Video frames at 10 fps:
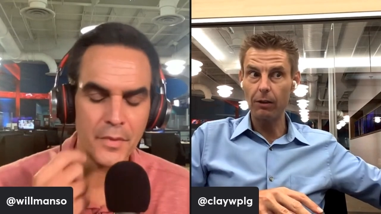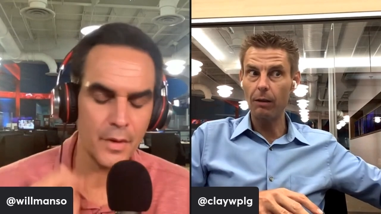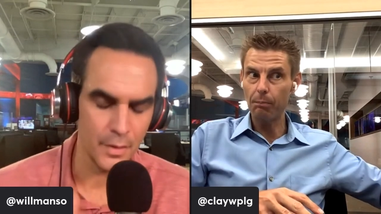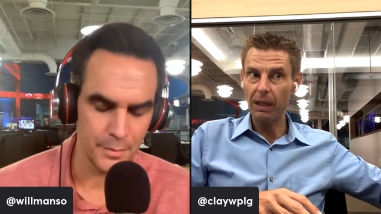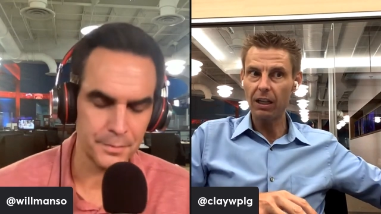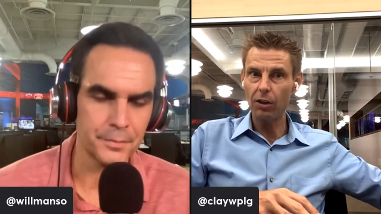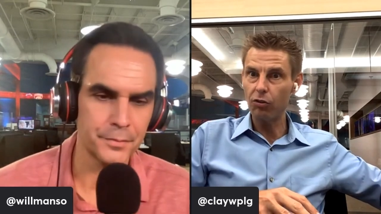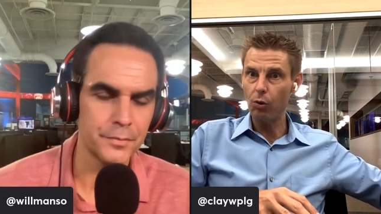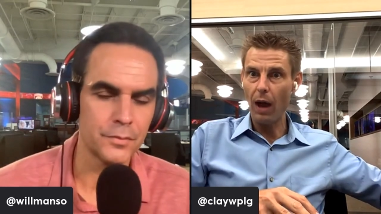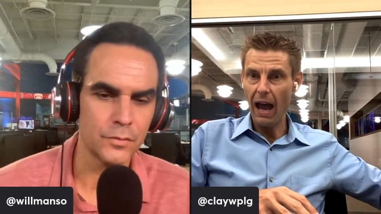Speaker 1: but it, because
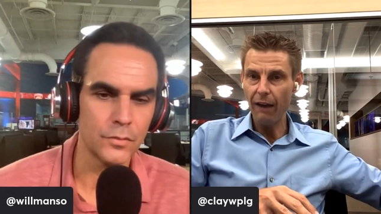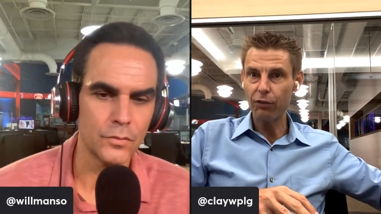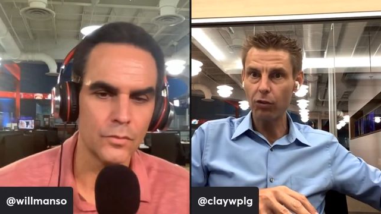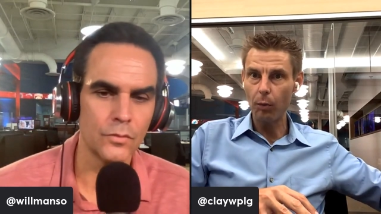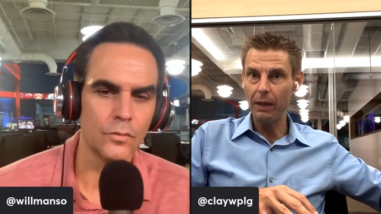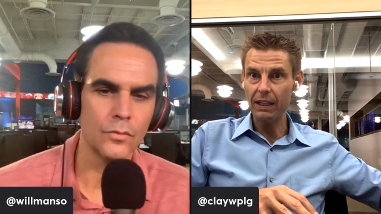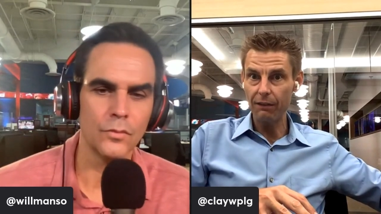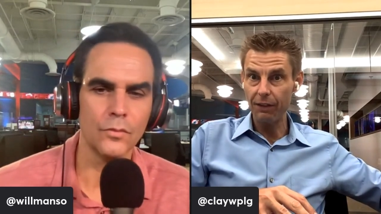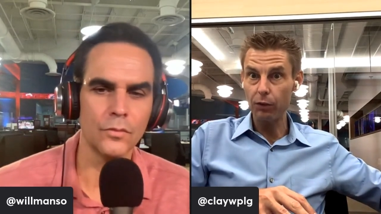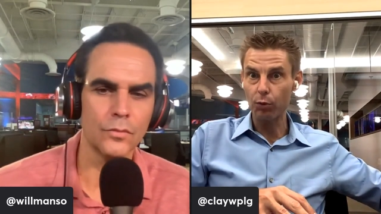you have so many
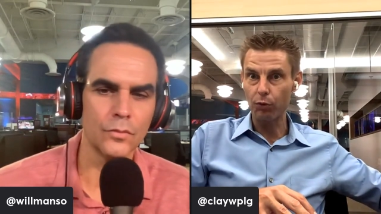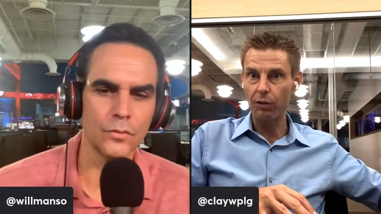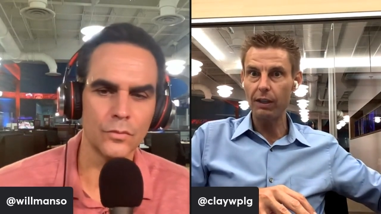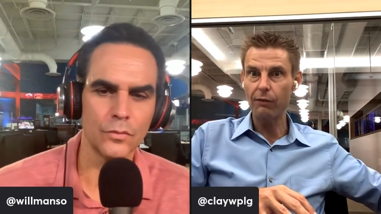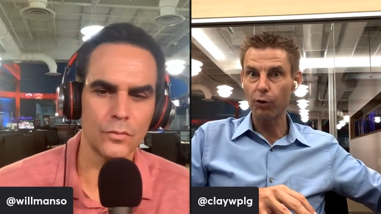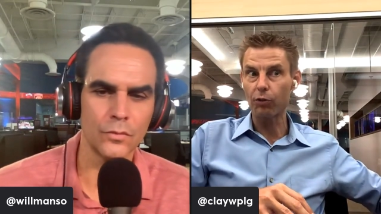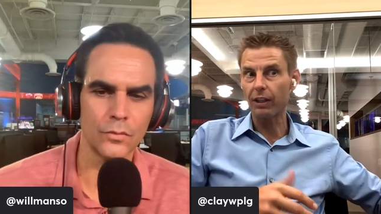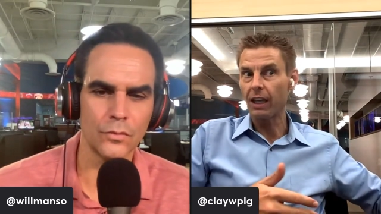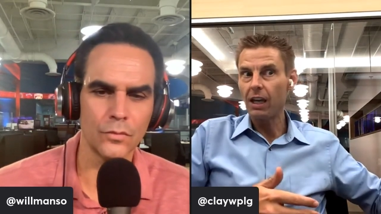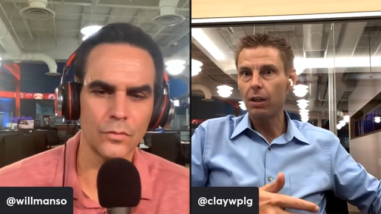of these receivers,
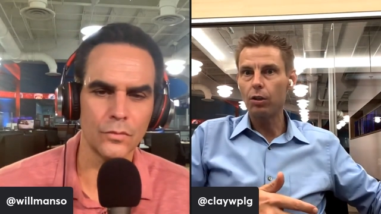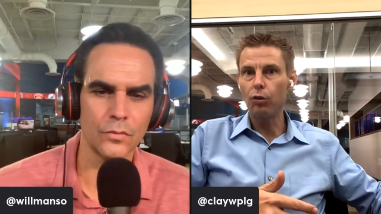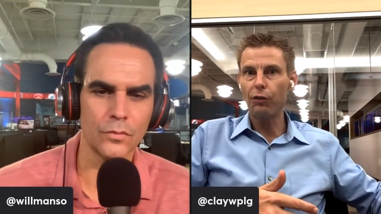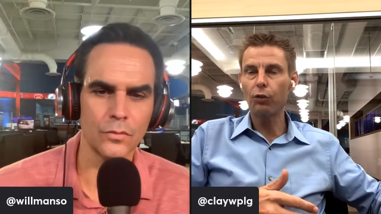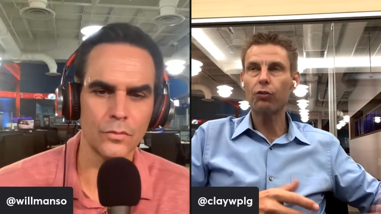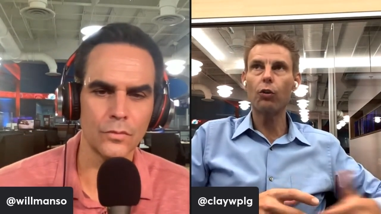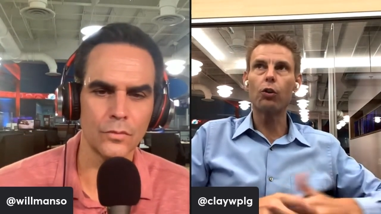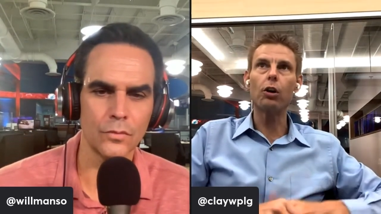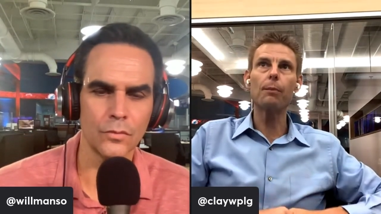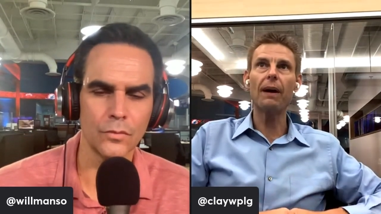like you feel so
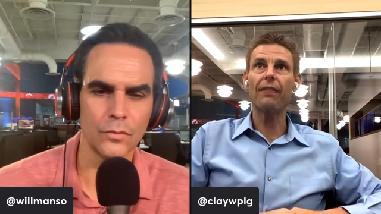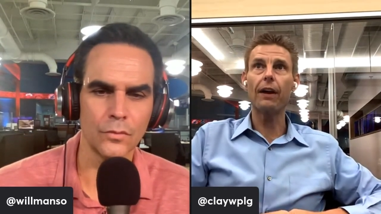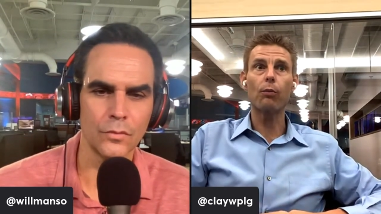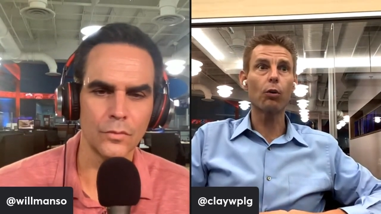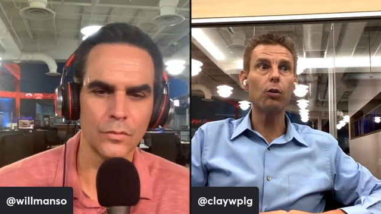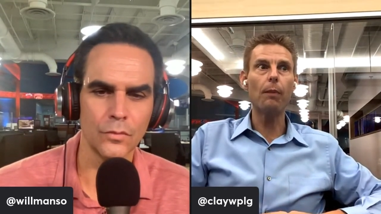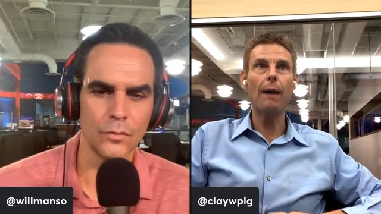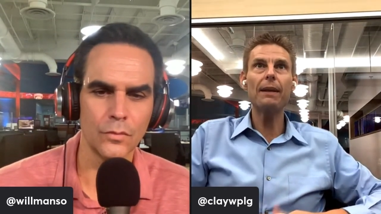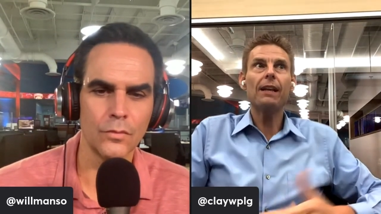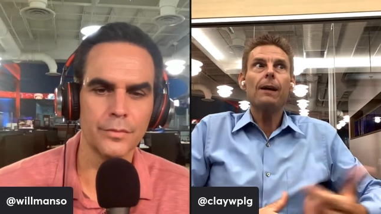good about that room.
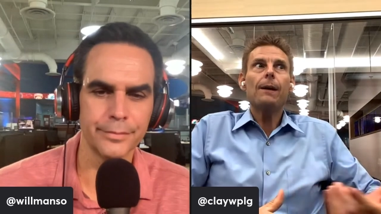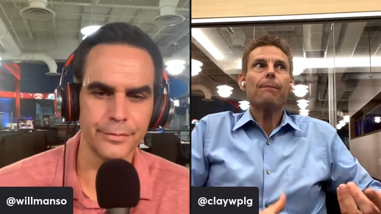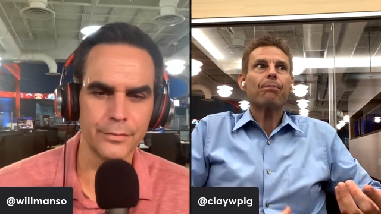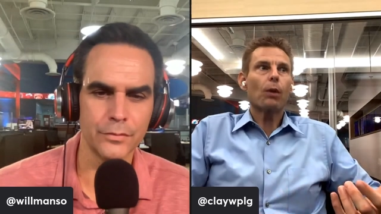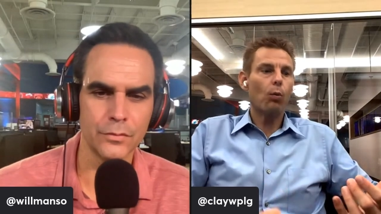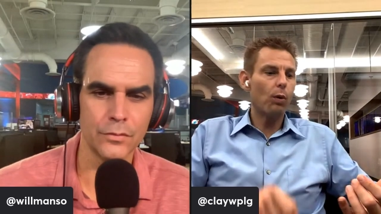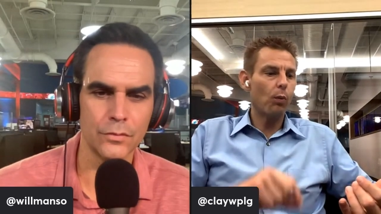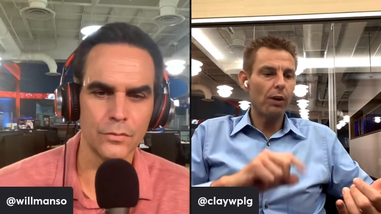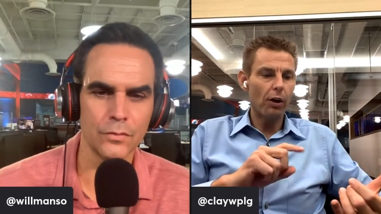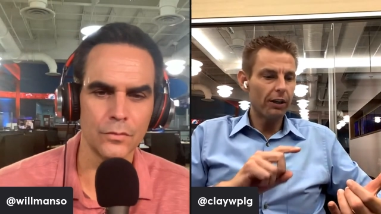I mean, we,
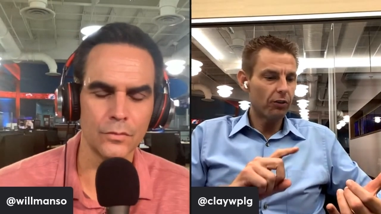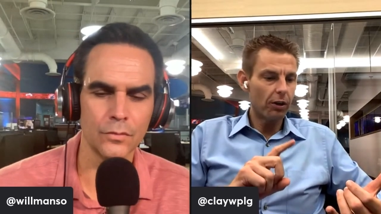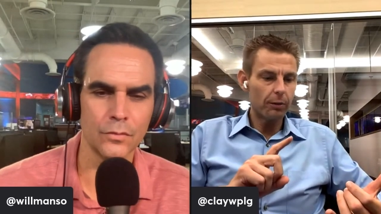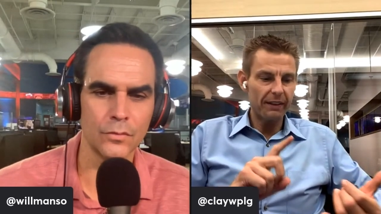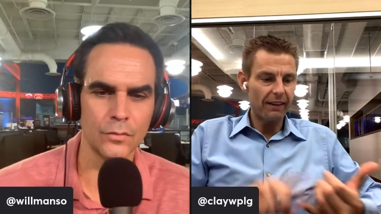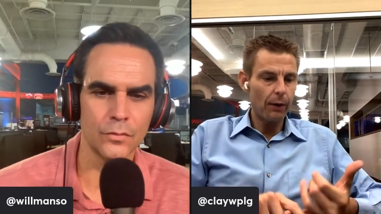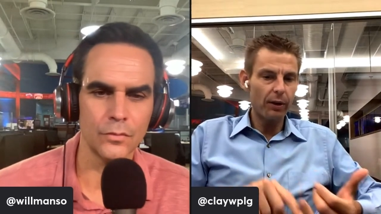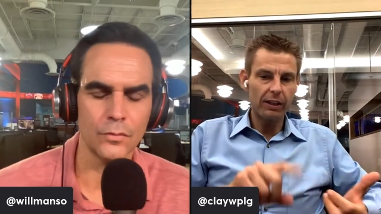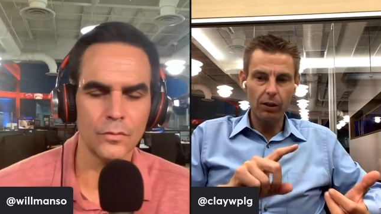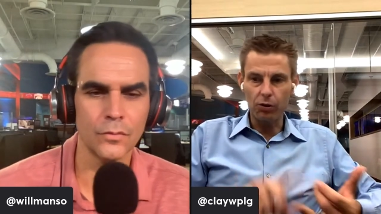we already talked about
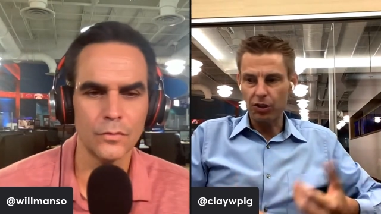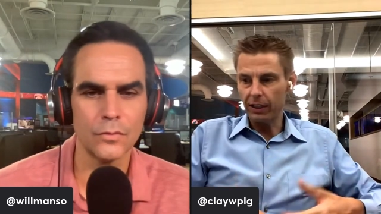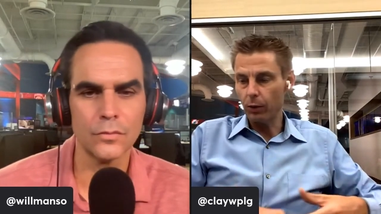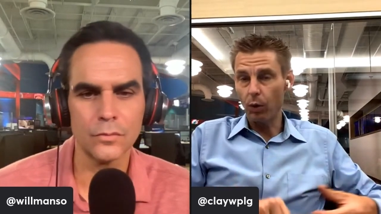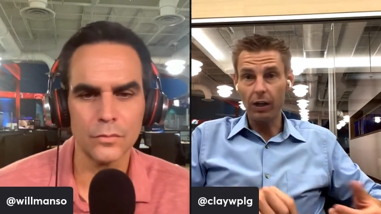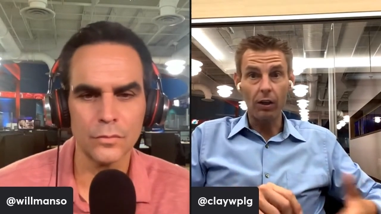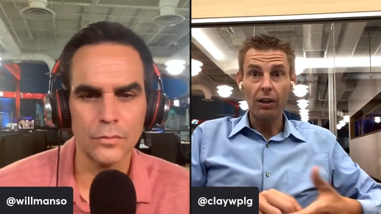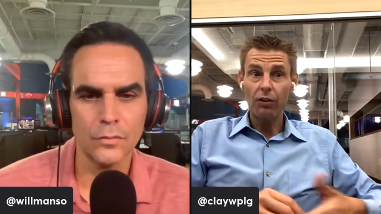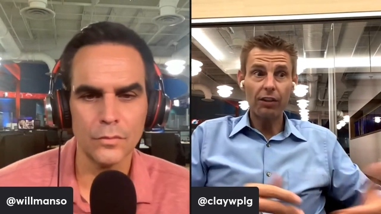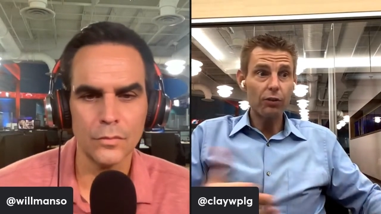Tyreek Hill, Jaylen Waddle.
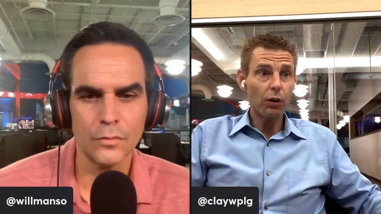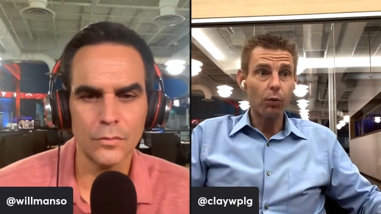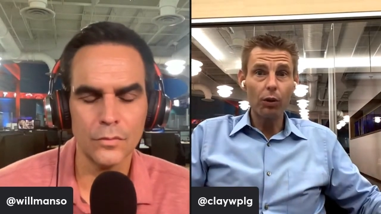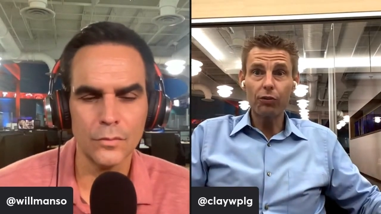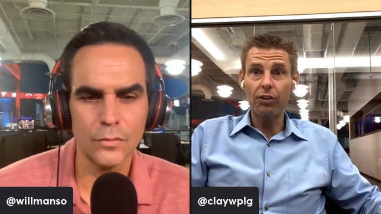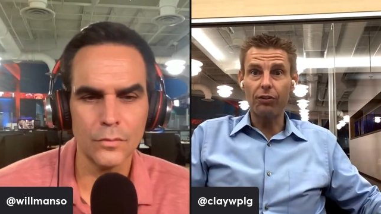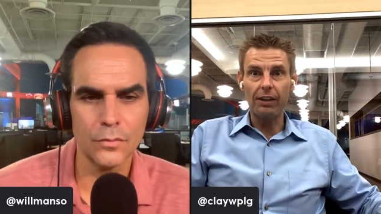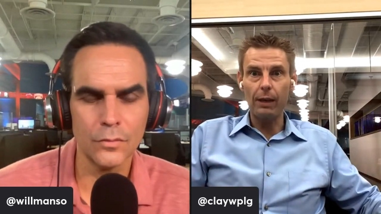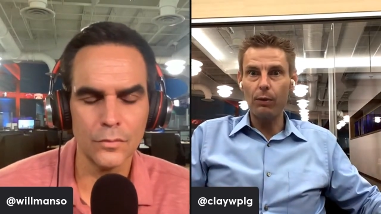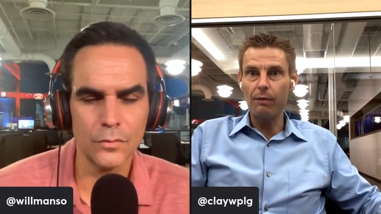Cedric Wilson's a
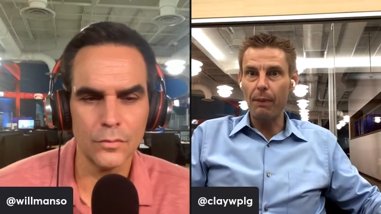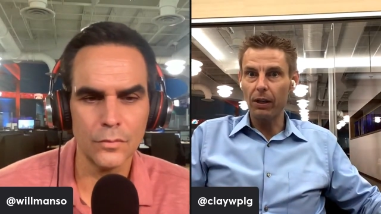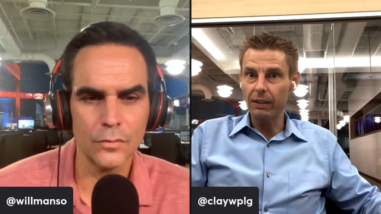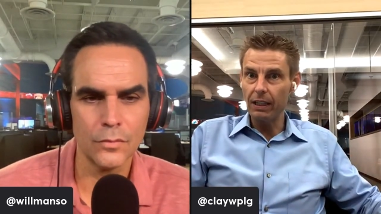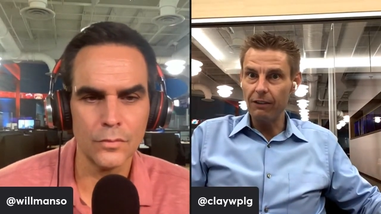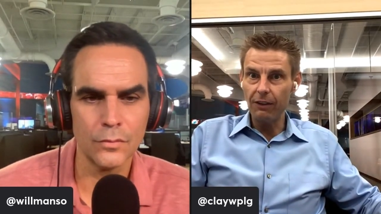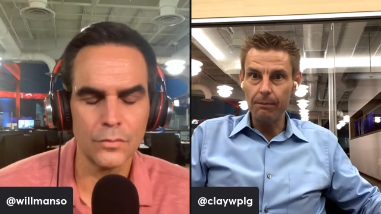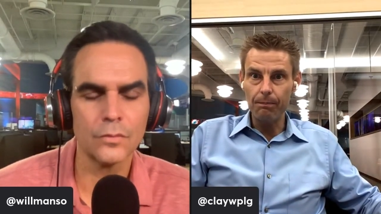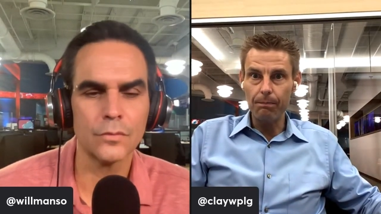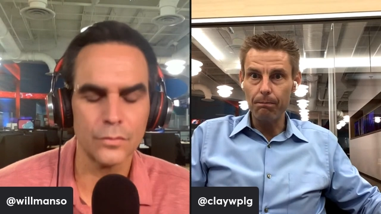name we barely even